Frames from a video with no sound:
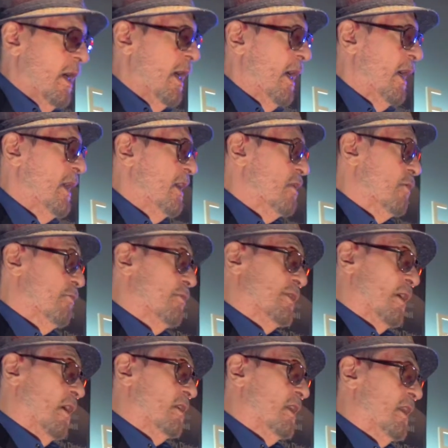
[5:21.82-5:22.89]
And as a
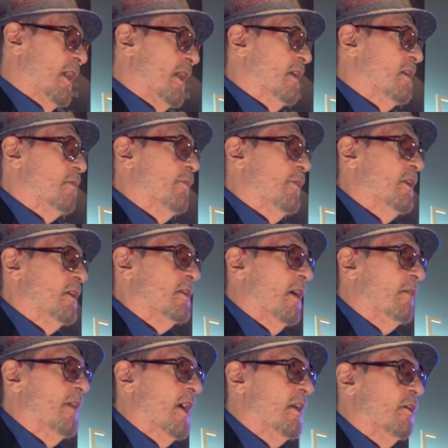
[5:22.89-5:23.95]
result of that experience,
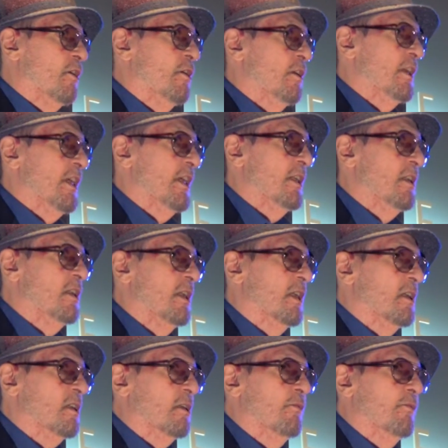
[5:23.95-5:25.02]
I've had a herniated
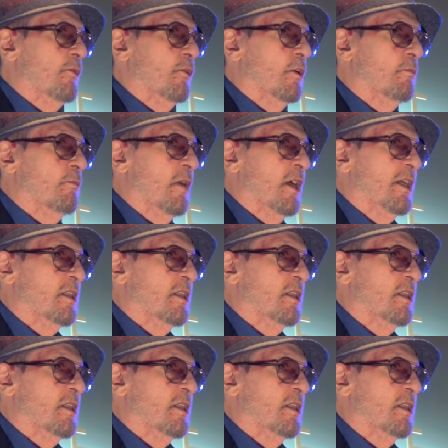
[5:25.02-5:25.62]
disc for my